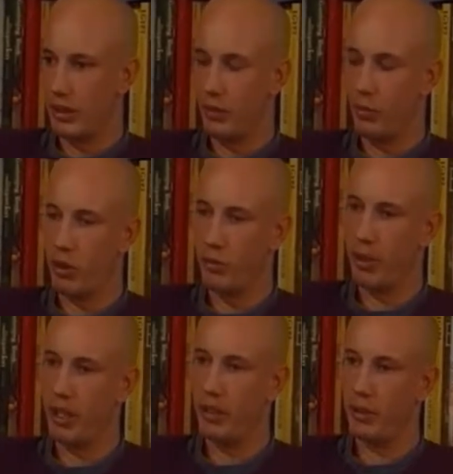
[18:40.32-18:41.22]
with
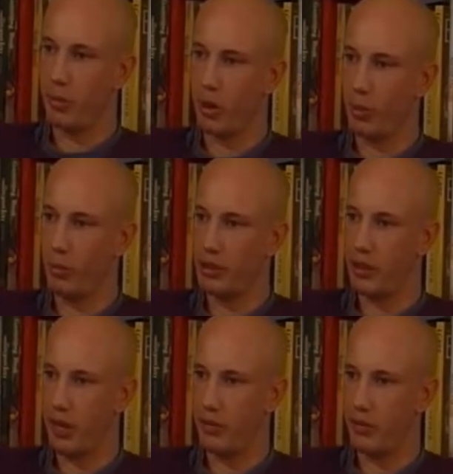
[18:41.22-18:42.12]
me, the problem is
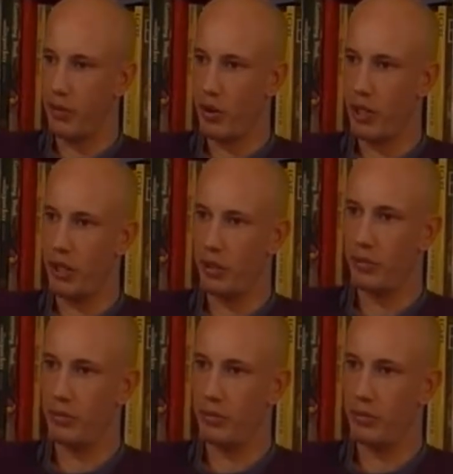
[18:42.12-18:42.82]
I have a very